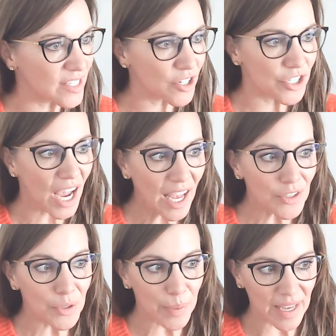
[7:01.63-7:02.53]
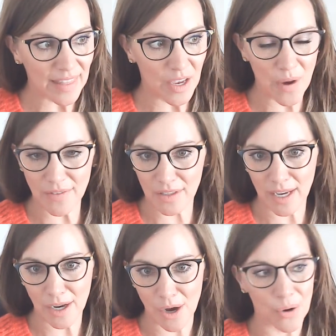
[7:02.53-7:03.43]
Is there a childhood pain that you haven't
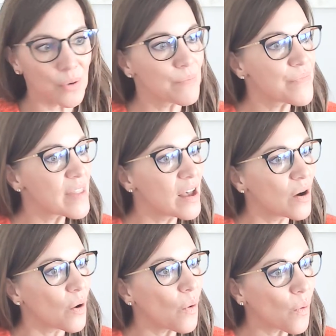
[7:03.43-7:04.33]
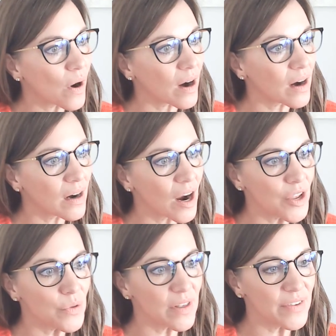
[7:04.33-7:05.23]
let go? Or are
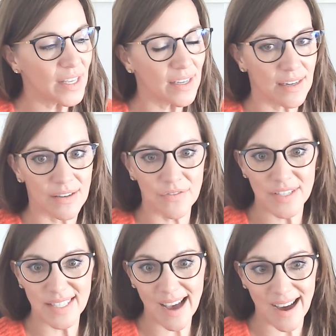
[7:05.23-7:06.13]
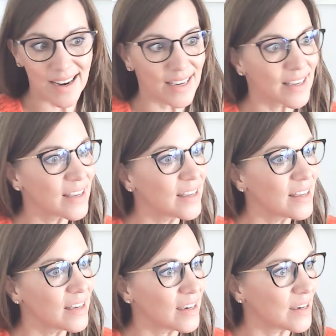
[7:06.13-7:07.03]
you living in a facade
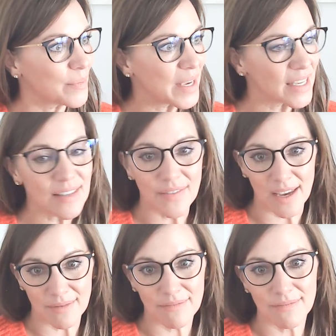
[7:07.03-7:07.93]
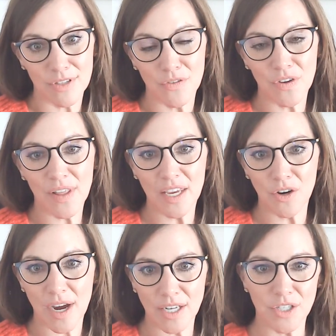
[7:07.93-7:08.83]
because of it? Do you feel like
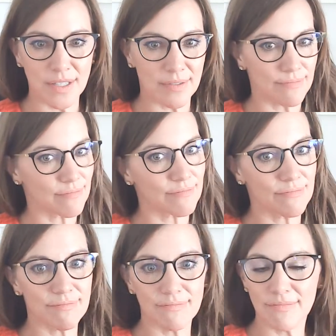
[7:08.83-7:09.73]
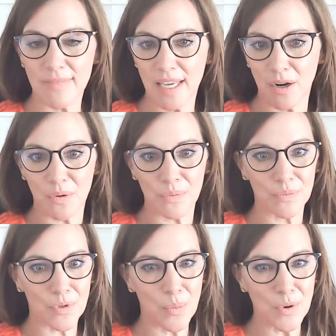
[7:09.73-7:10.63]
you're kind of just, you know,
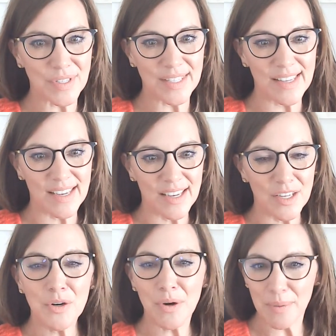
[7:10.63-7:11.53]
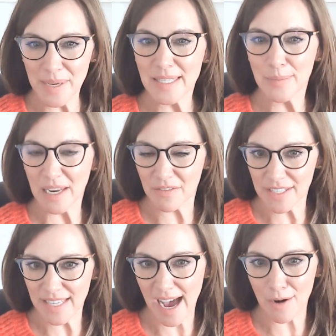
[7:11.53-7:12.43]
almost, you know what it means to be in a
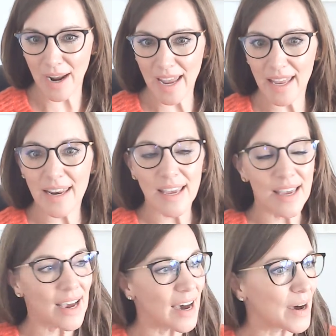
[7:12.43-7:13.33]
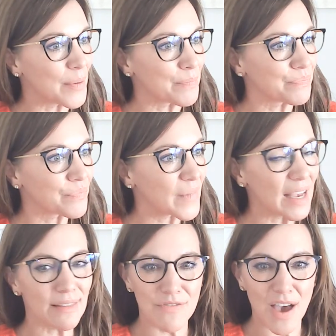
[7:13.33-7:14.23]
facade, right?
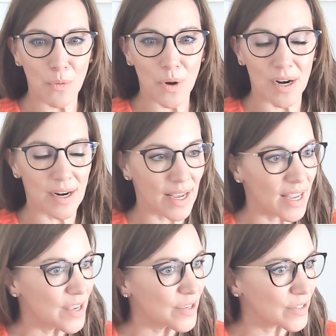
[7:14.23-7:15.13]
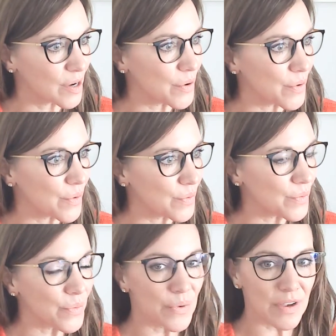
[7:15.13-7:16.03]
I love that word. So
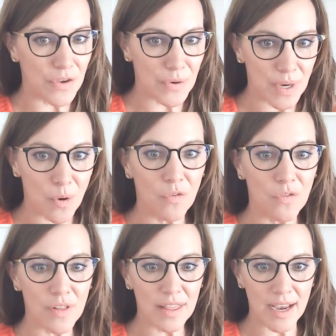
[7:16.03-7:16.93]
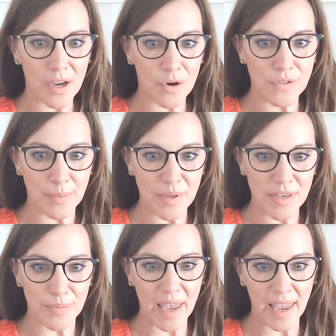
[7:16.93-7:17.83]
if you can hopefully let go of some of
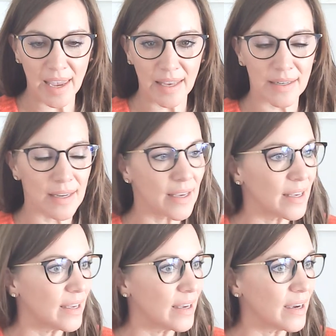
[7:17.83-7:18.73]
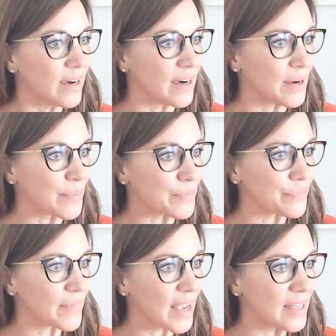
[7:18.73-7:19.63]
the pain
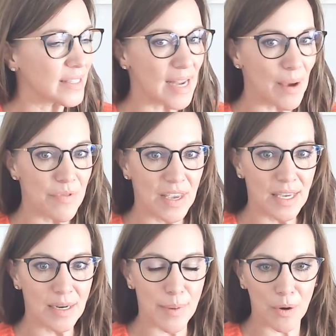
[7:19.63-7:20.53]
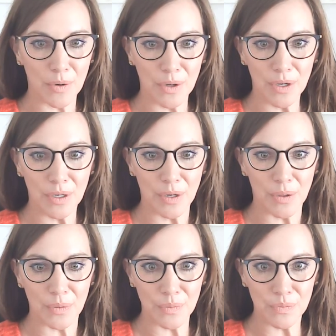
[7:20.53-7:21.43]
and stop thinking about, you
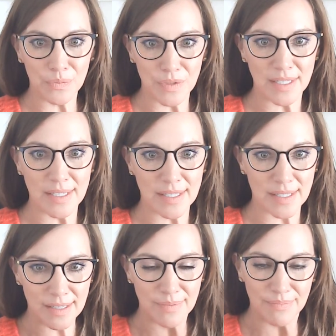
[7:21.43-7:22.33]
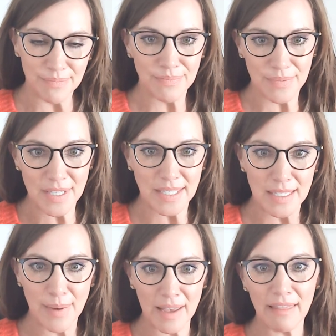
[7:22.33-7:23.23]
know, this
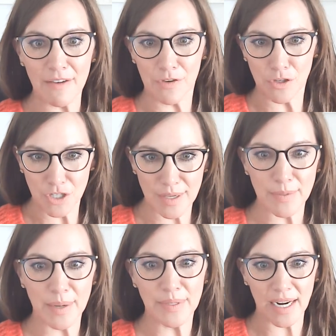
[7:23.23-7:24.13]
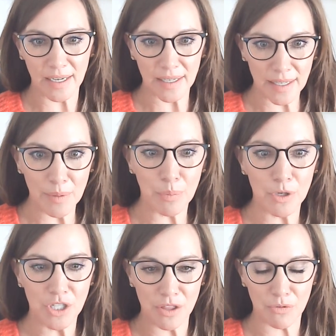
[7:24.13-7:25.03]
is my life, you just sometimes kind of keep
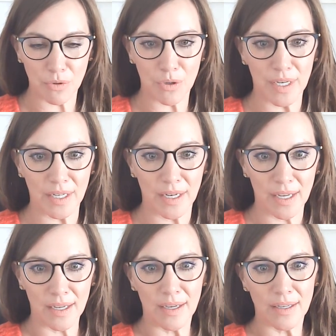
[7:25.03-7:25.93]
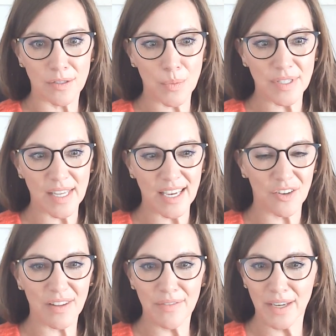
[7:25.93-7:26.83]
pushing through, and it's almost like
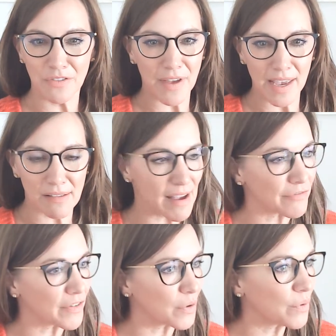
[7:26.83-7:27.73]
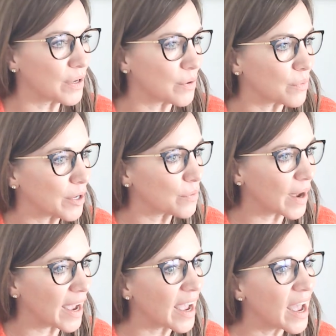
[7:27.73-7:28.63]
you're living a fake life in a weird
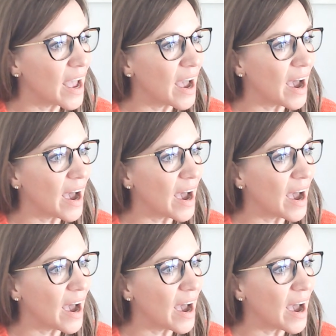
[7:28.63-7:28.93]
way.